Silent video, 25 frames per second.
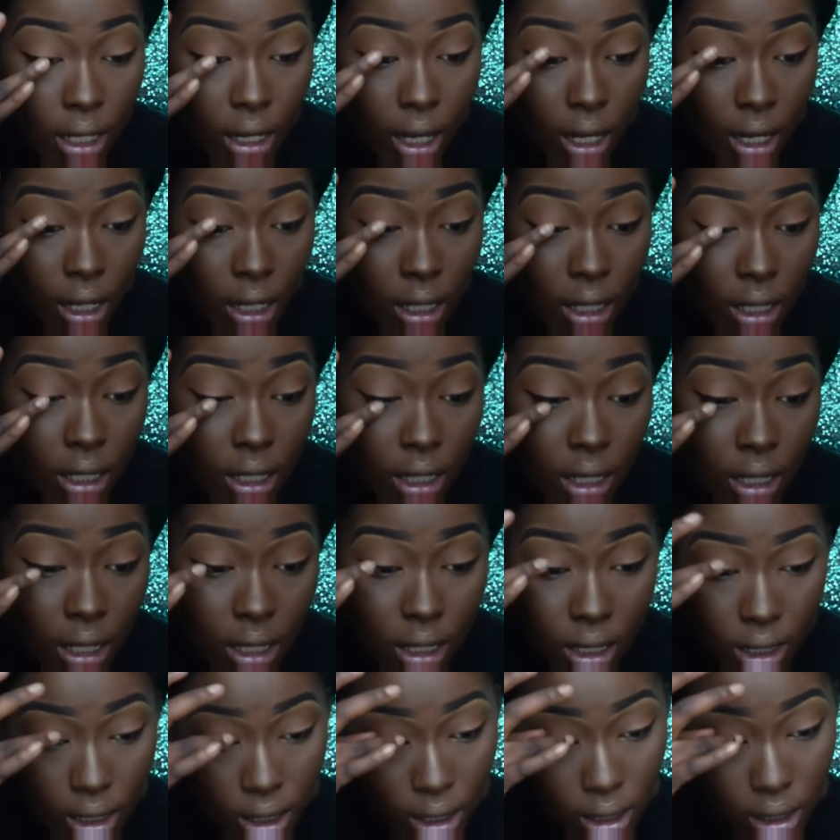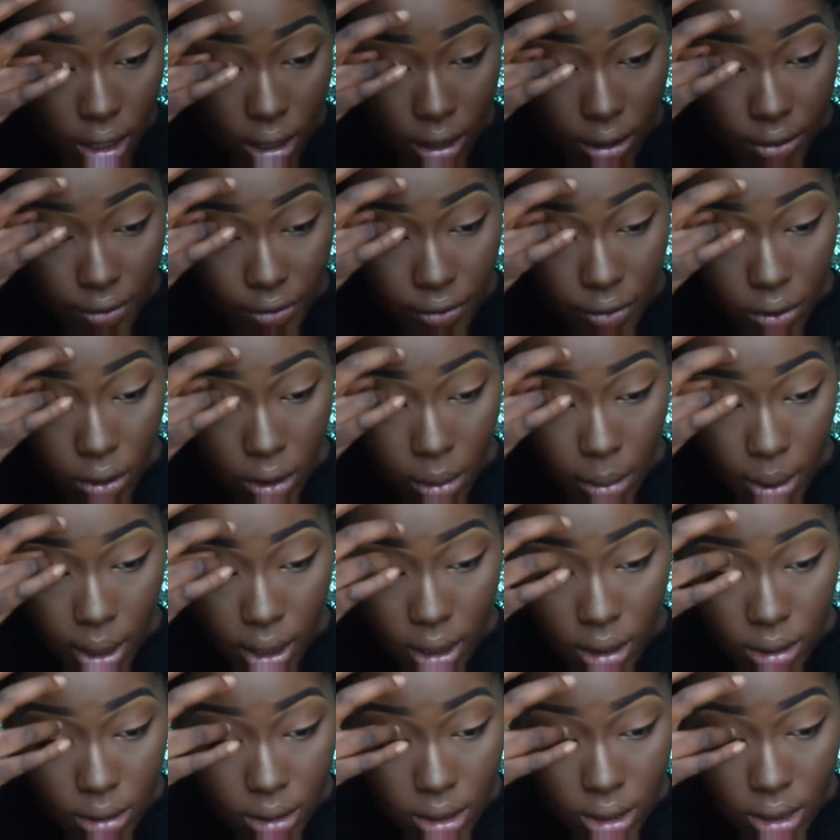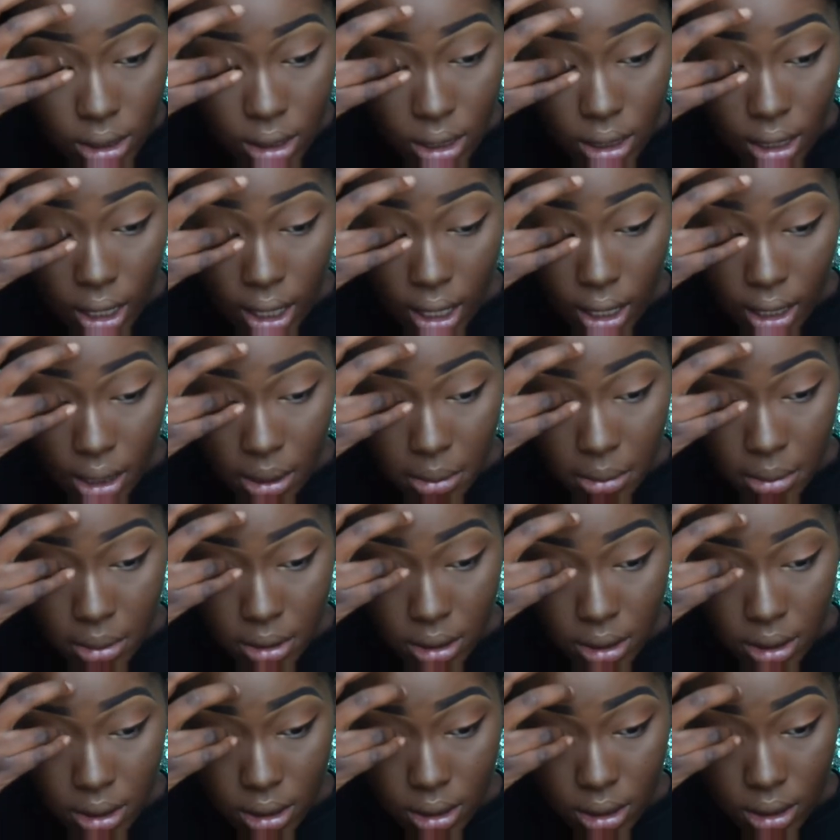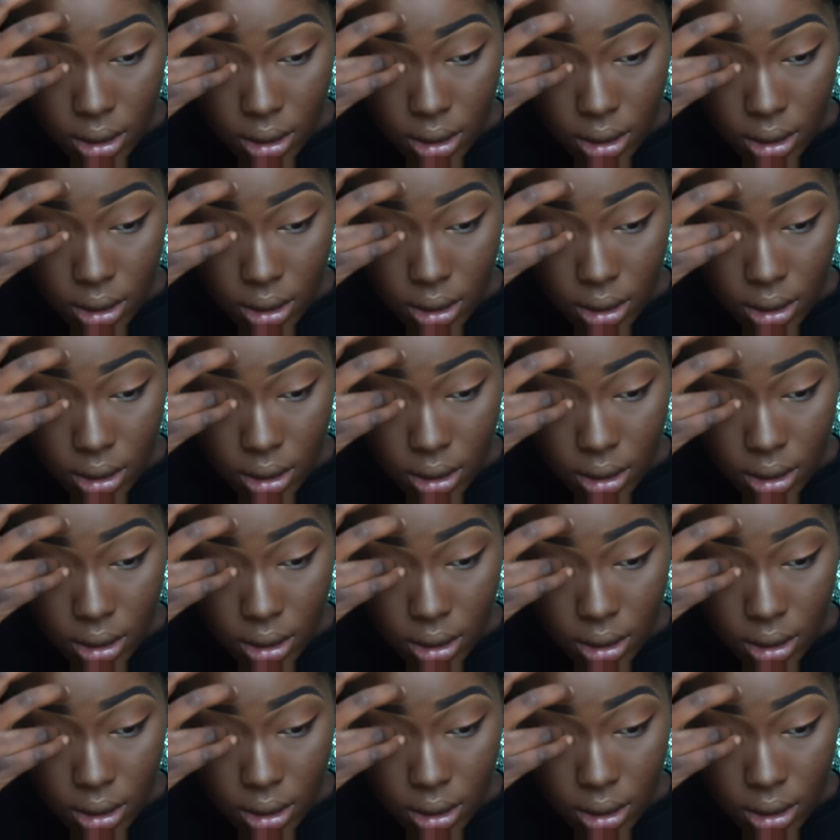and I forgot my own steps.